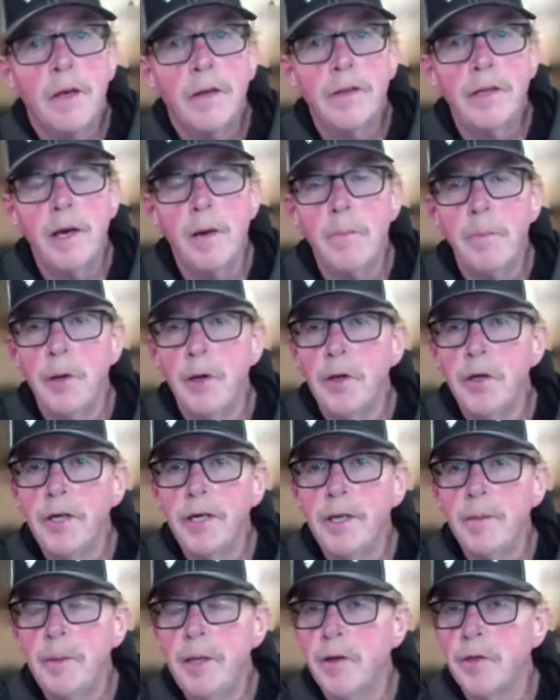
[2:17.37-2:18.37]
the
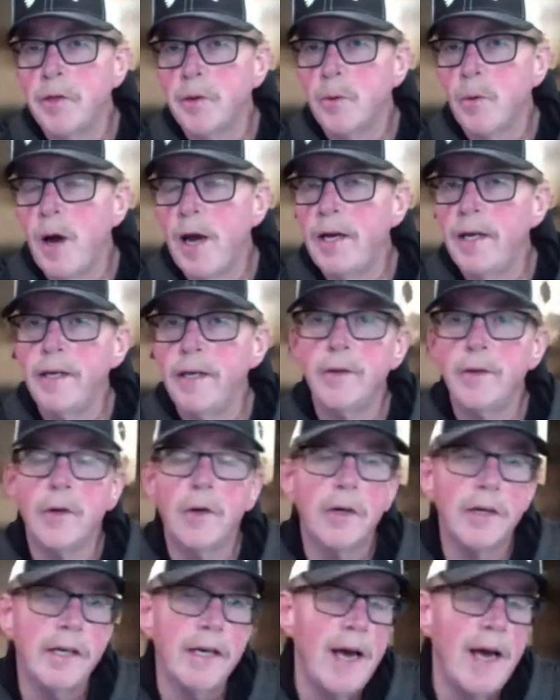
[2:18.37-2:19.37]
ability to be a threat
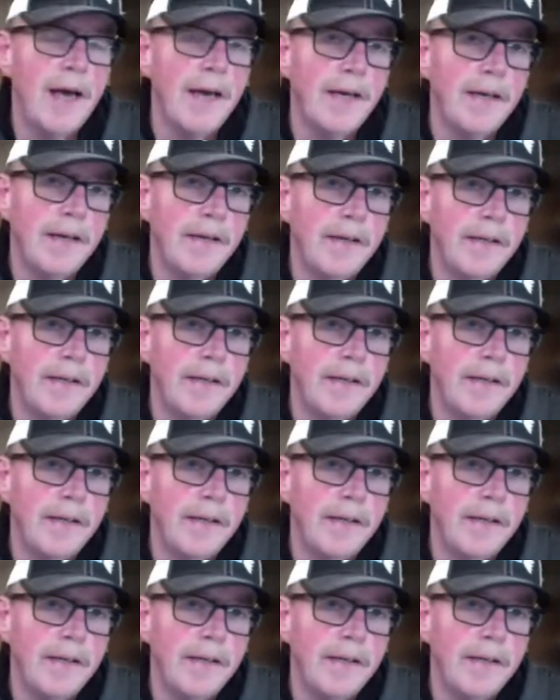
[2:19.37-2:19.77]
either, again,